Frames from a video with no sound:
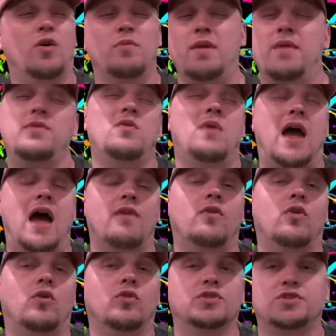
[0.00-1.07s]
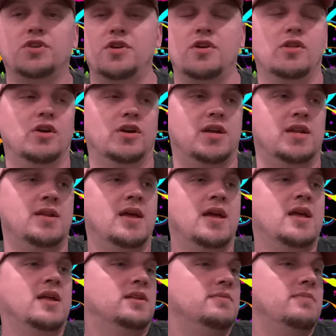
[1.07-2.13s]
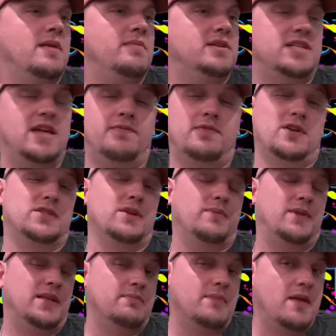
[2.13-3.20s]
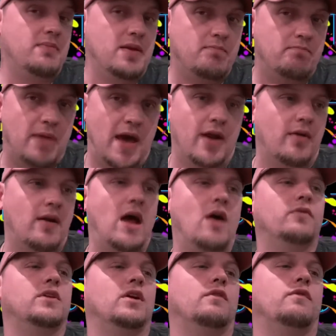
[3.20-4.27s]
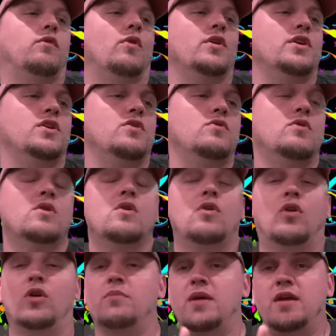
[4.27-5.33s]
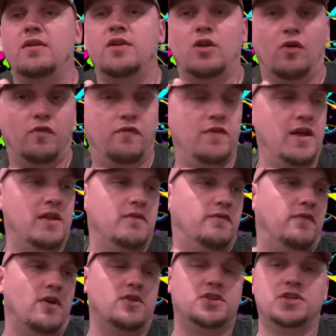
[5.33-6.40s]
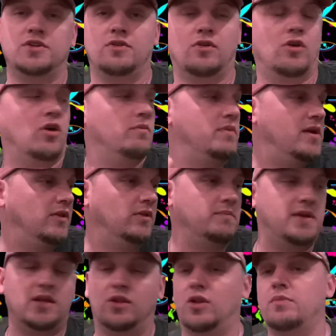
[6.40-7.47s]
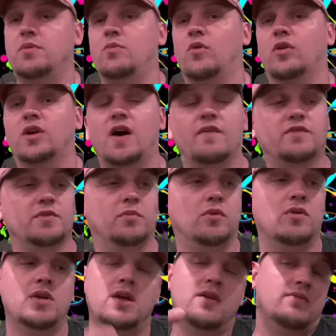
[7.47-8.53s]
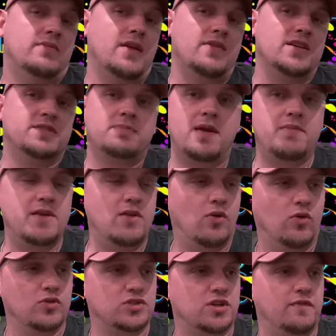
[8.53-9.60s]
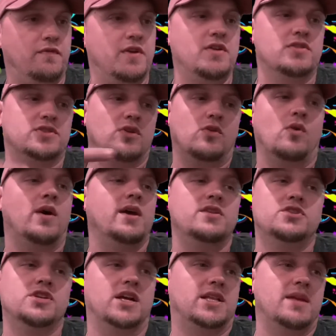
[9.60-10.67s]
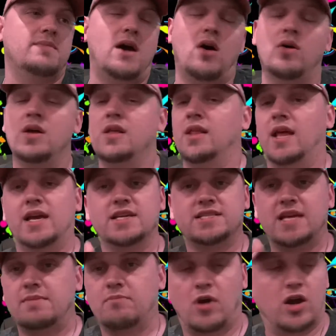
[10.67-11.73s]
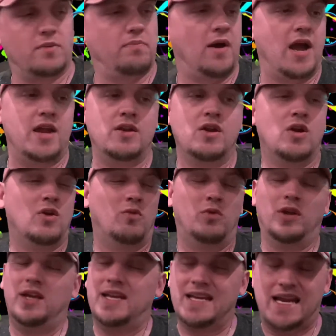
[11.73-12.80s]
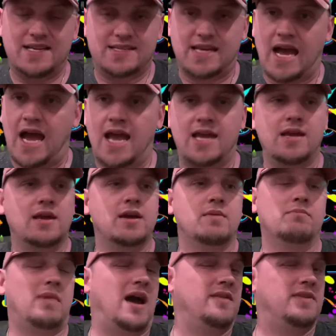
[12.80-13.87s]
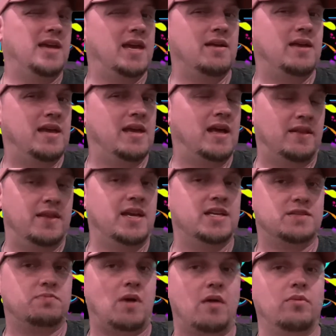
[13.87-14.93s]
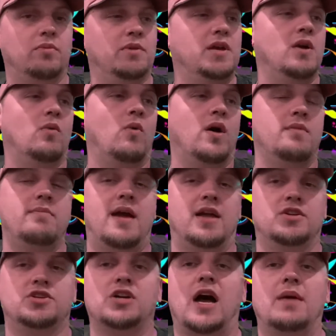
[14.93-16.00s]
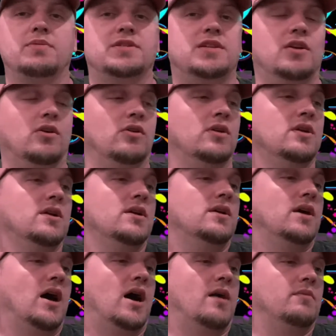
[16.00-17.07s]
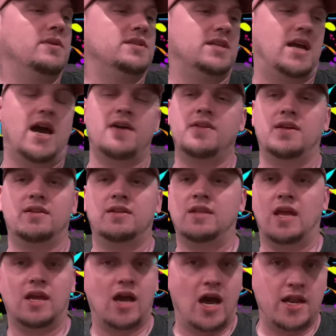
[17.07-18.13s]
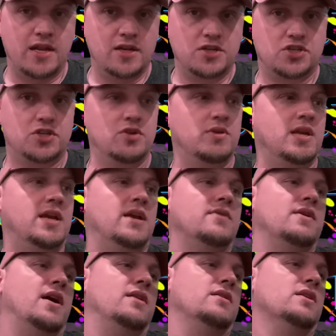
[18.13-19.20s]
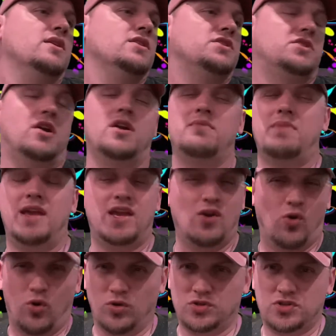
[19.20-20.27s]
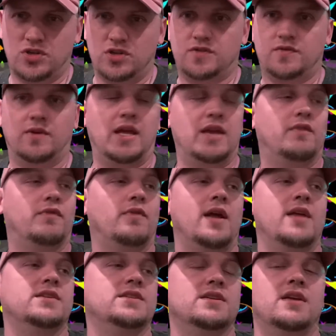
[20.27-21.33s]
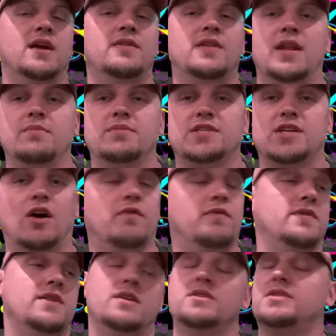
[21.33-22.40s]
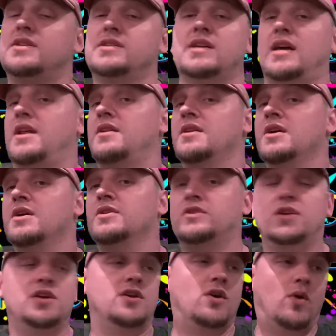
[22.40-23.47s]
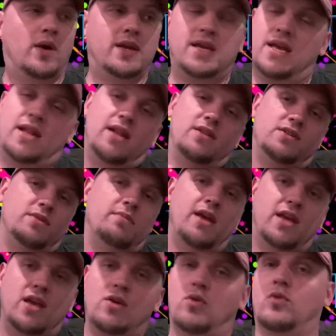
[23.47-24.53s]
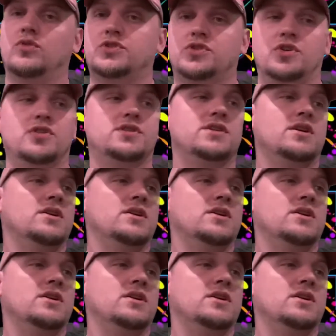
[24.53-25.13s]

maybe you have a holster and you're looking to maybe see if there's something that may be better out there for you, or may you know fit and function, or, or be, be a little bit more comfortable, then this may be the holster for you. So go ahead and check them out. Like I said, Mark Pine, really nice guy. I think it, I think it's probably a one man shop still. Um, he's a guy that, that got into shooting and then started making holsters for like friends and, and then himself, and then just decided to, you know what, get into making holsters